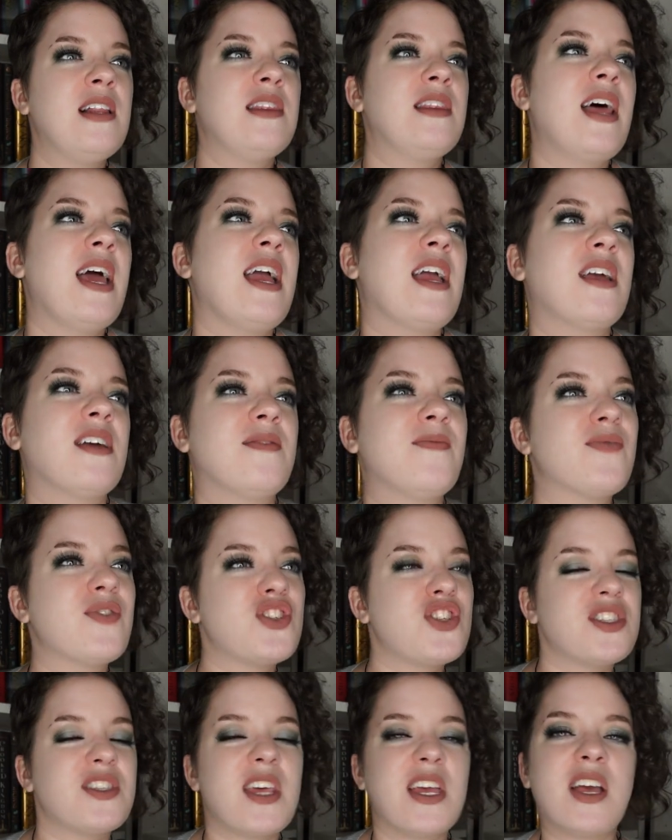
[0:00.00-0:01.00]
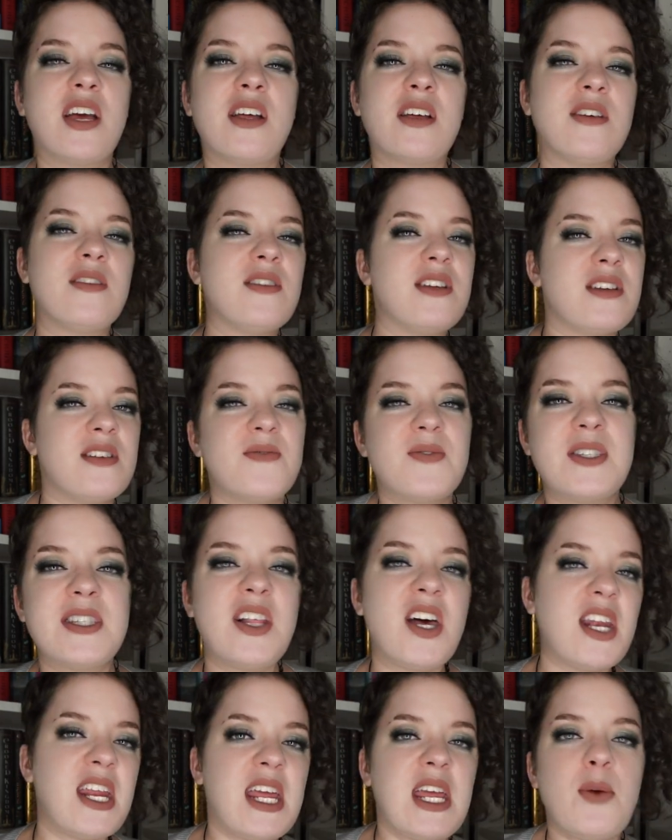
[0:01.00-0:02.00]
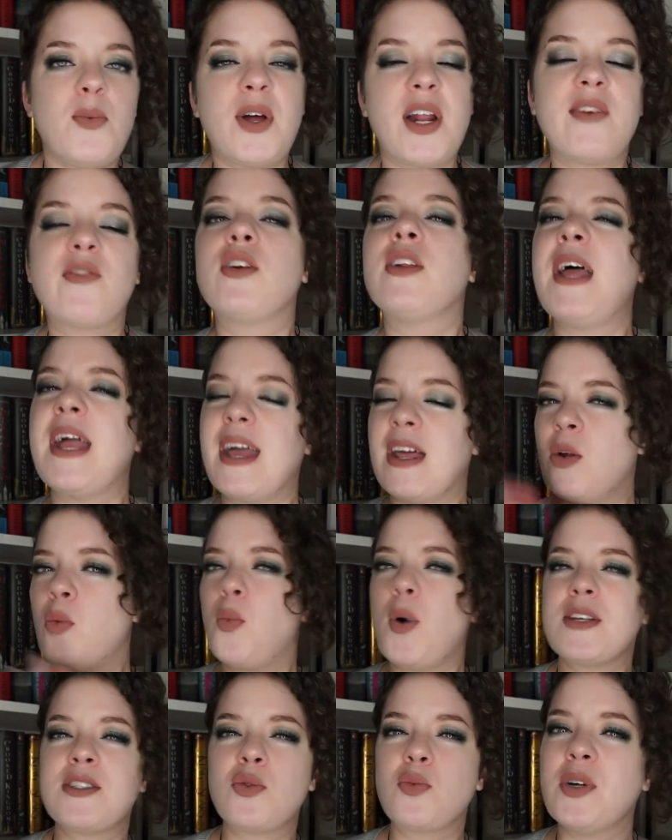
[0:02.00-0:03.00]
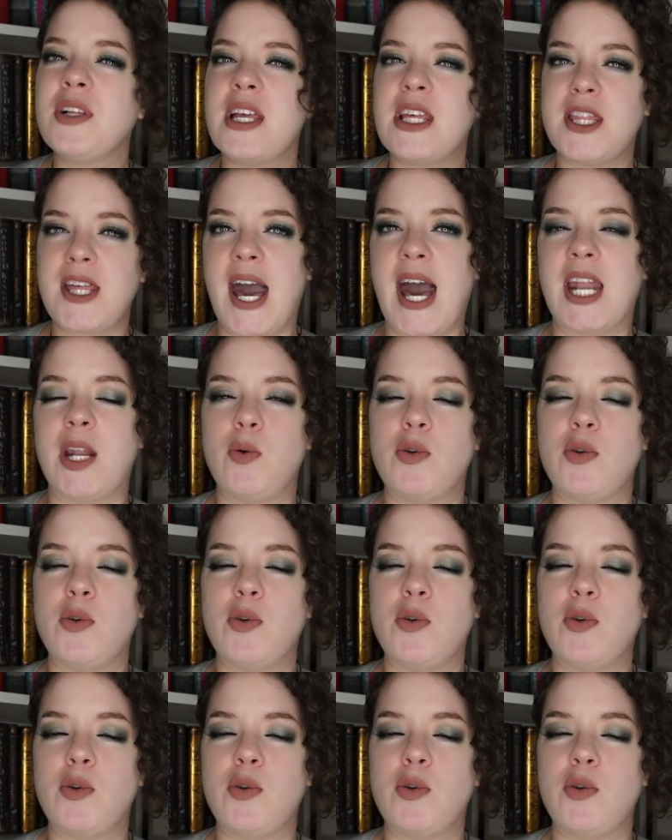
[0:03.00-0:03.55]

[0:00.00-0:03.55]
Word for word: like just like a slutty whatever, like, and it wasn't really that.